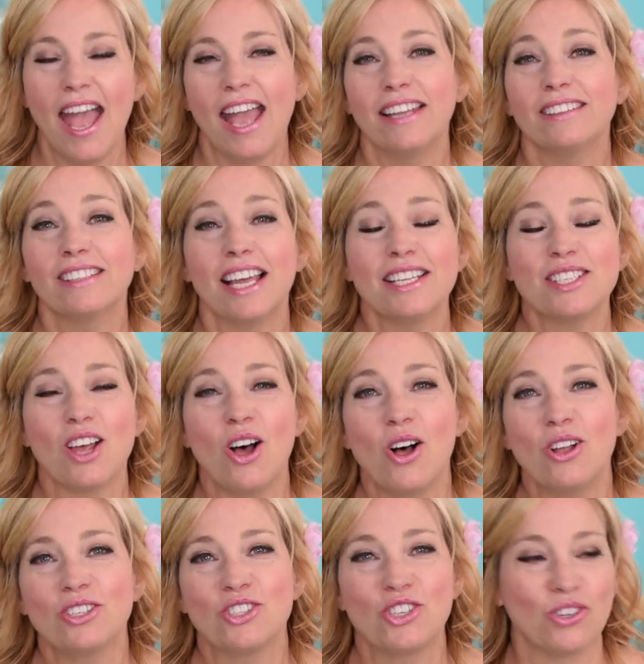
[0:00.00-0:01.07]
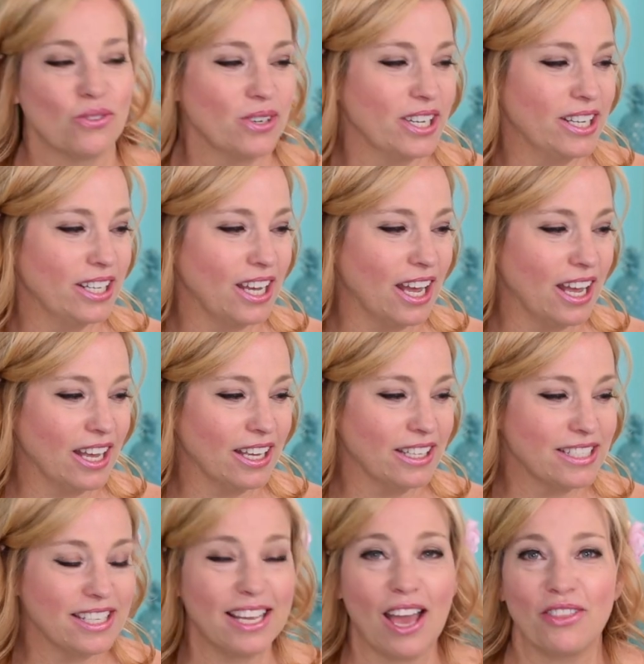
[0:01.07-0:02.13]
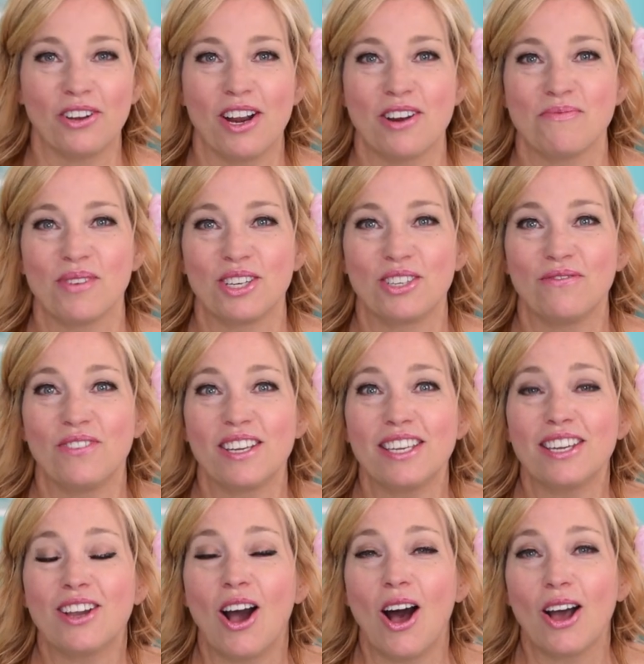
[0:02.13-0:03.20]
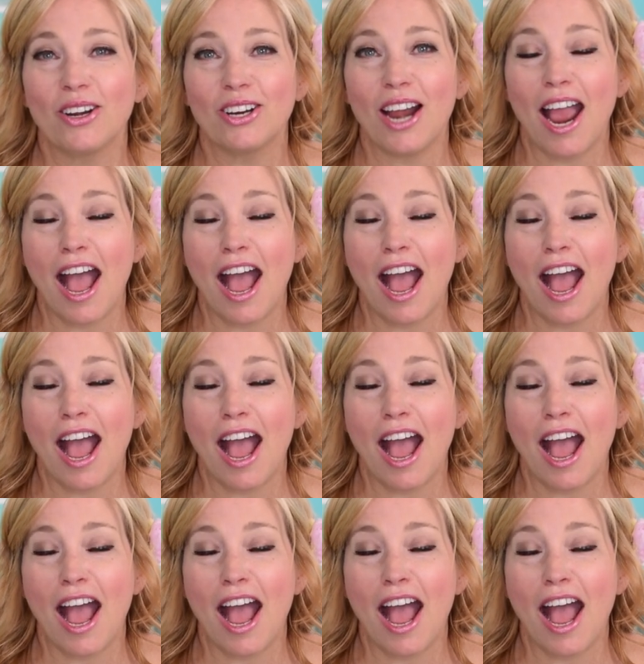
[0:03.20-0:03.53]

And let's all join together and wish Vicki Connor